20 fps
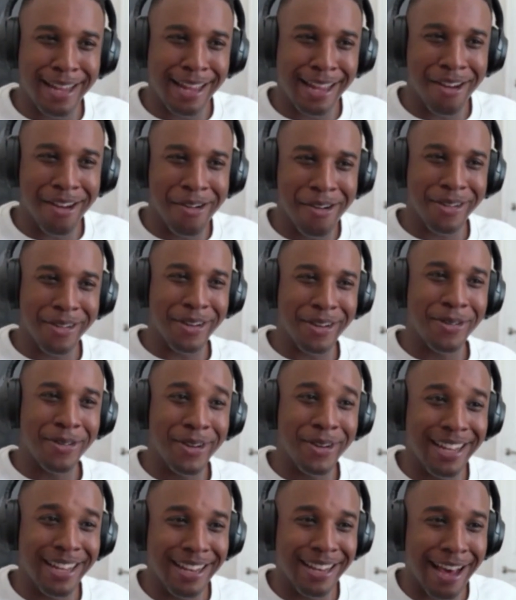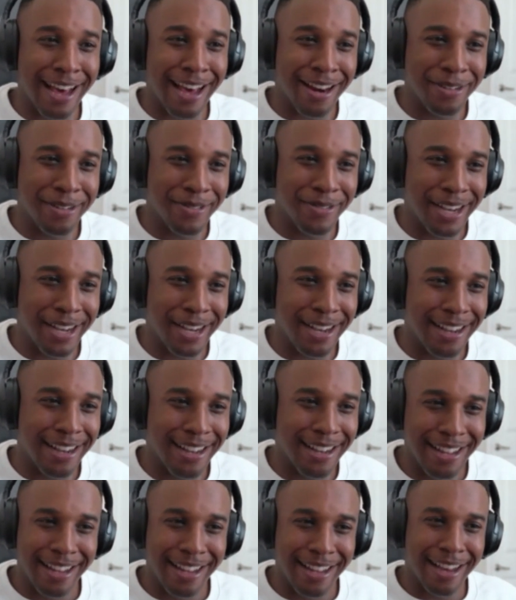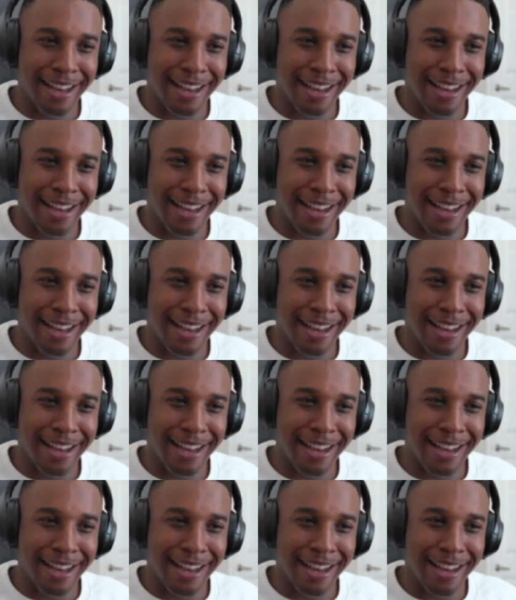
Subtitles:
I don't do a lot of I